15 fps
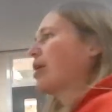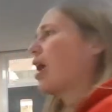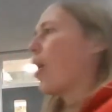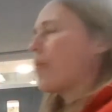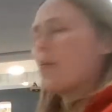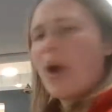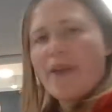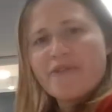go.
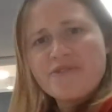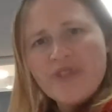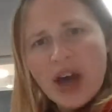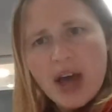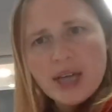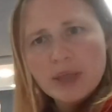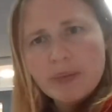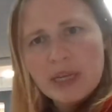My
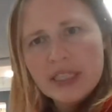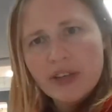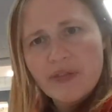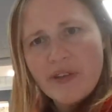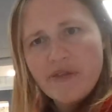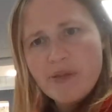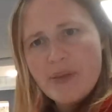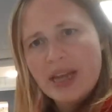first piece of
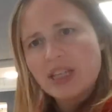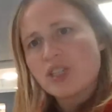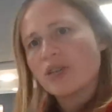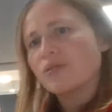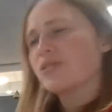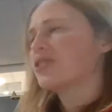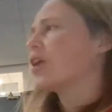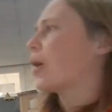
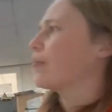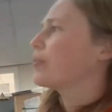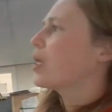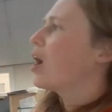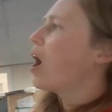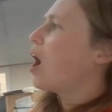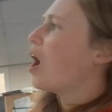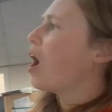information. So,
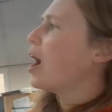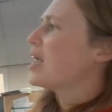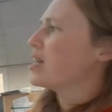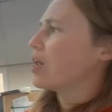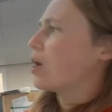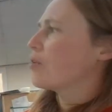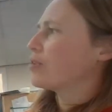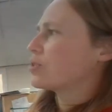I
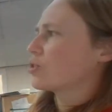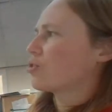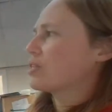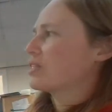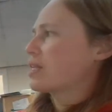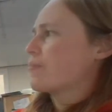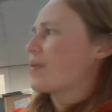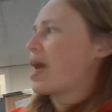know that a
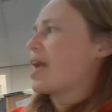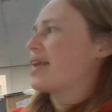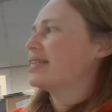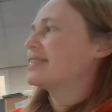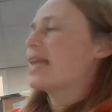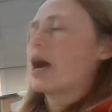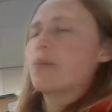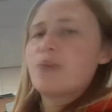grizzly bear
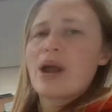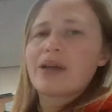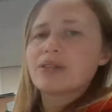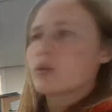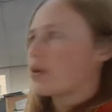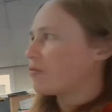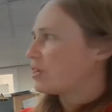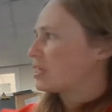is now brown. So
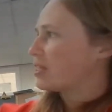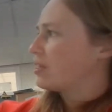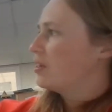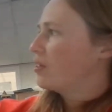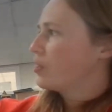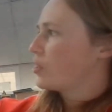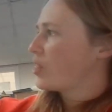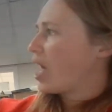I've written,
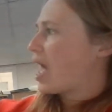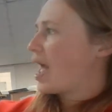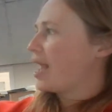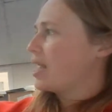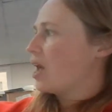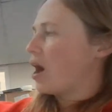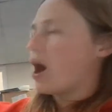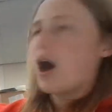
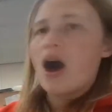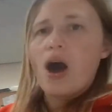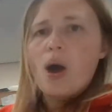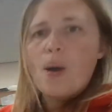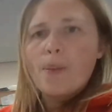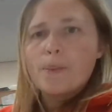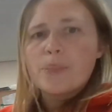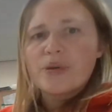they
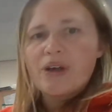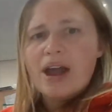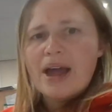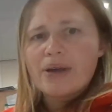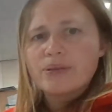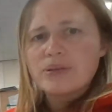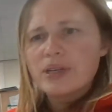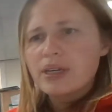are
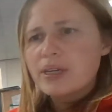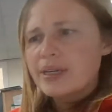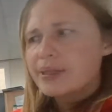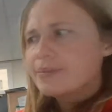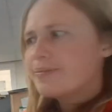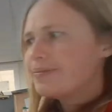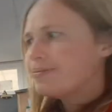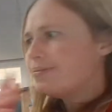brown.
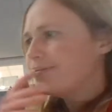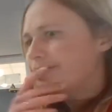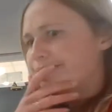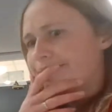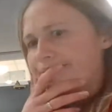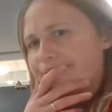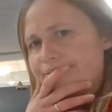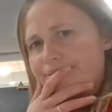
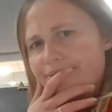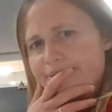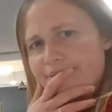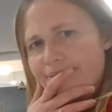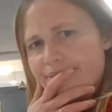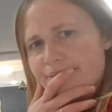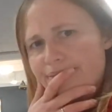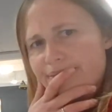
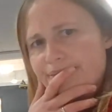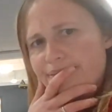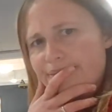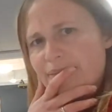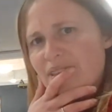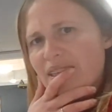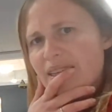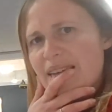
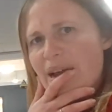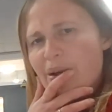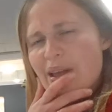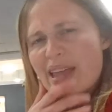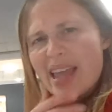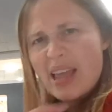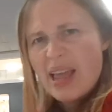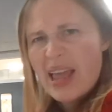Now,
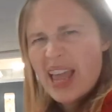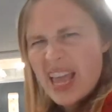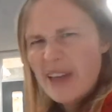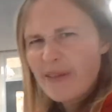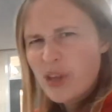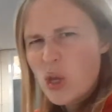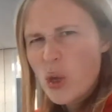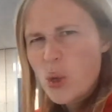
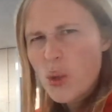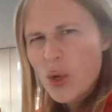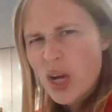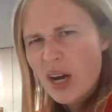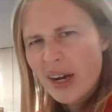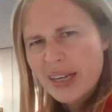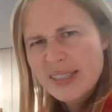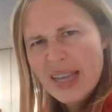if you
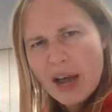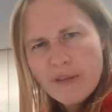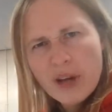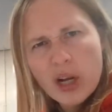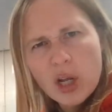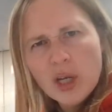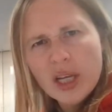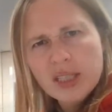guys have a
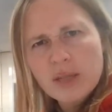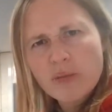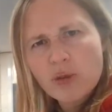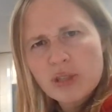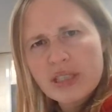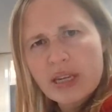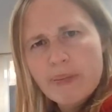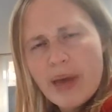look at some
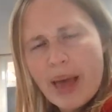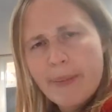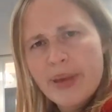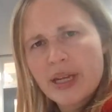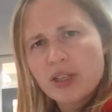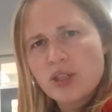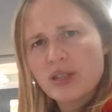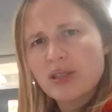grizzly bear
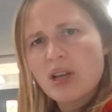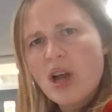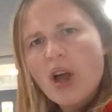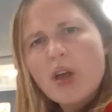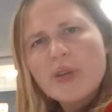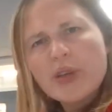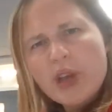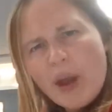pictures,
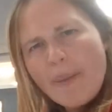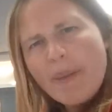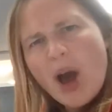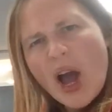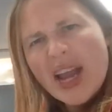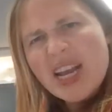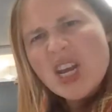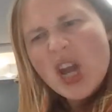you
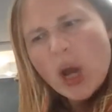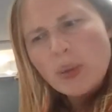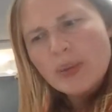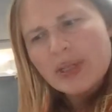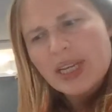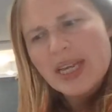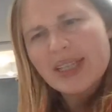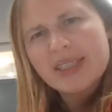might
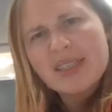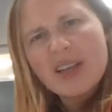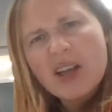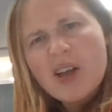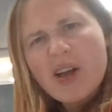notice